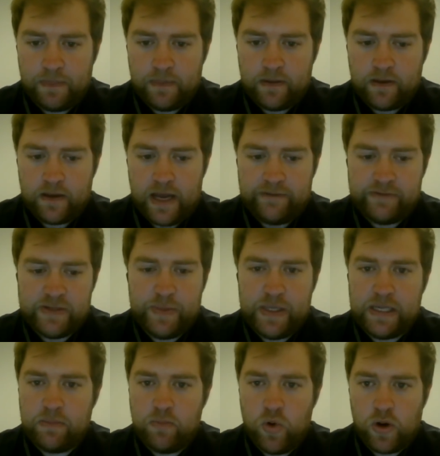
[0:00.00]
kind of
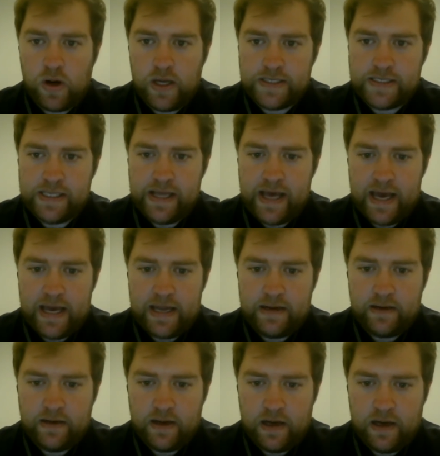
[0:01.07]
speak more onto that
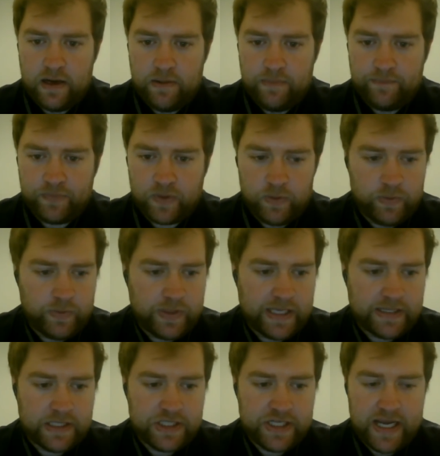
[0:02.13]
when we
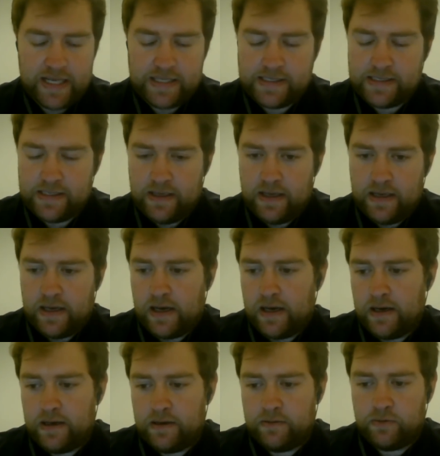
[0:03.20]
get the chance.
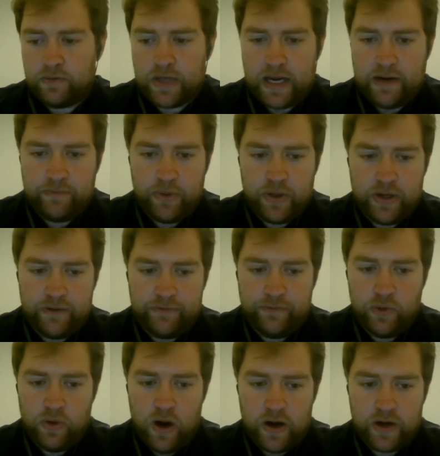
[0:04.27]
Kind of put a
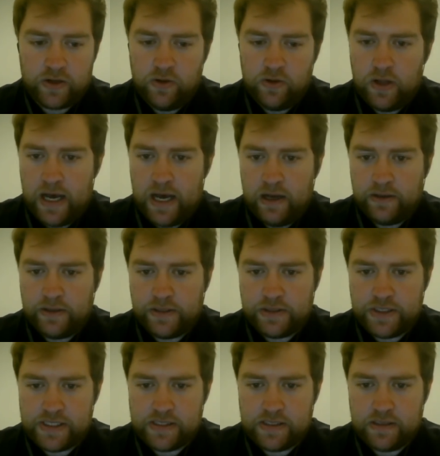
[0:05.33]
full article out
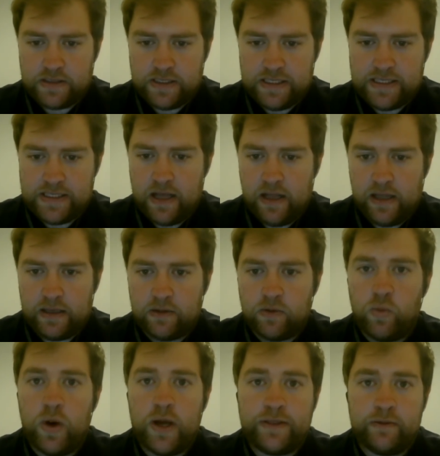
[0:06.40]
just detailing
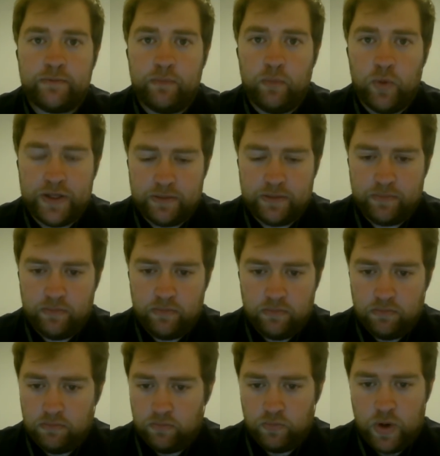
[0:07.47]
what
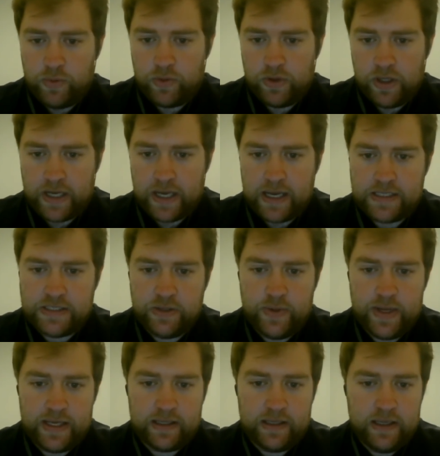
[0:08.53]
we're looking at
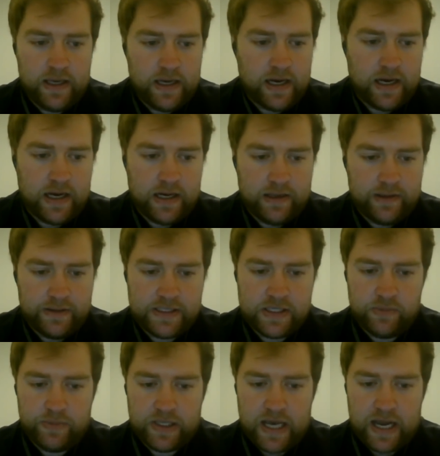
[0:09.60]
doing. This
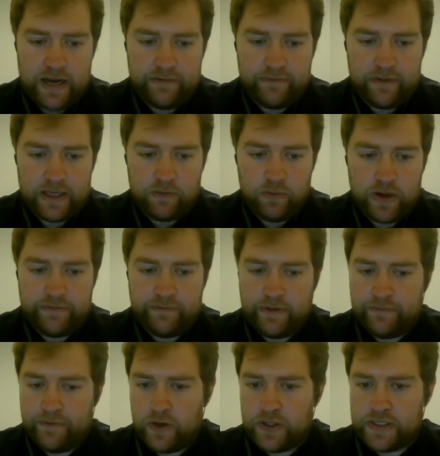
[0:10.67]
will be kind of like one of
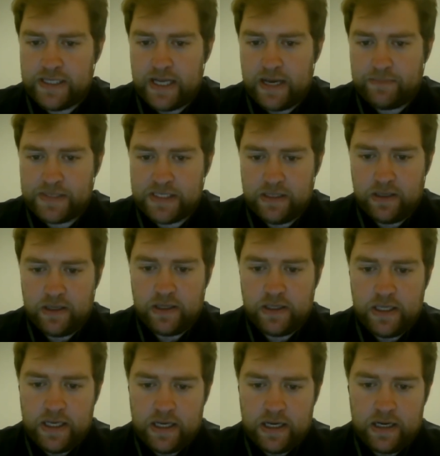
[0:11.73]
the first steps here
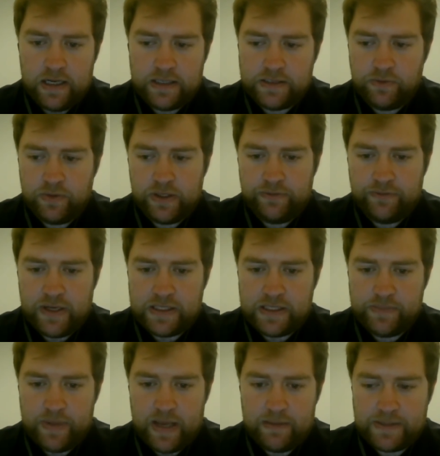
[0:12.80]
to really fight
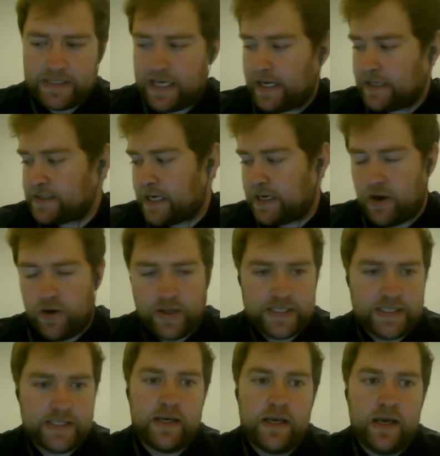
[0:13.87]
spam attacks. I know it's